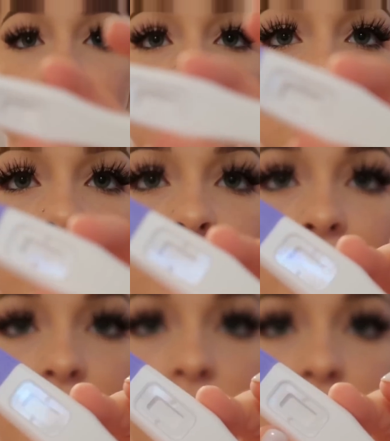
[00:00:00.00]
this is where
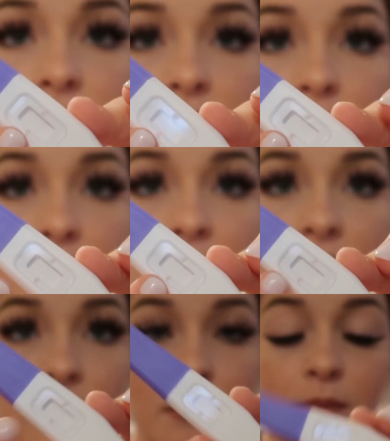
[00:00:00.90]
like it'll tell me
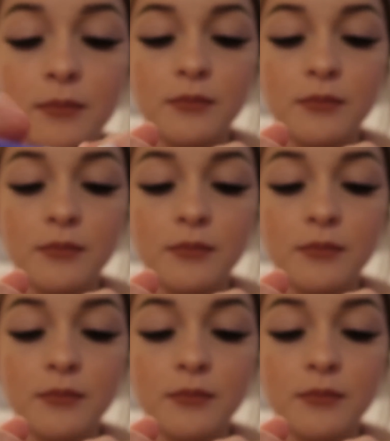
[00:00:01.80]
like if I'm